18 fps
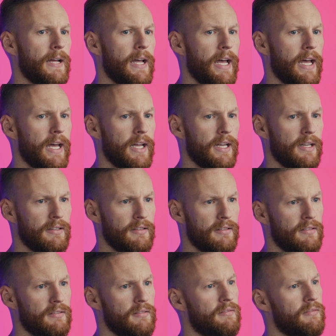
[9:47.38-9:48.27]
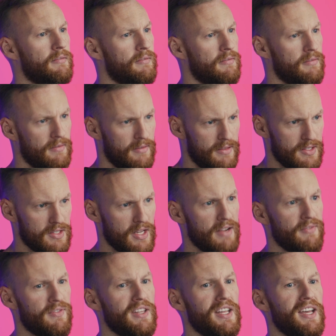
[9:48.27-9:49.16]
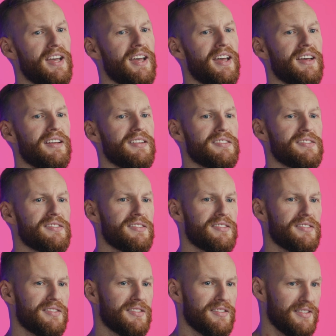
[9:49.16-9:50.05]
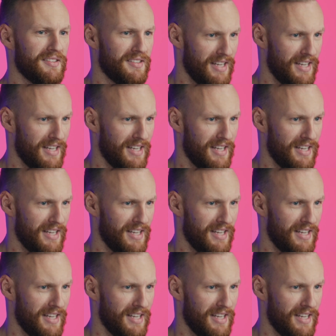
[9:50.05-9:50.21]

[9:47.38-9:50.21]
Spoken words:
And the same for theirs,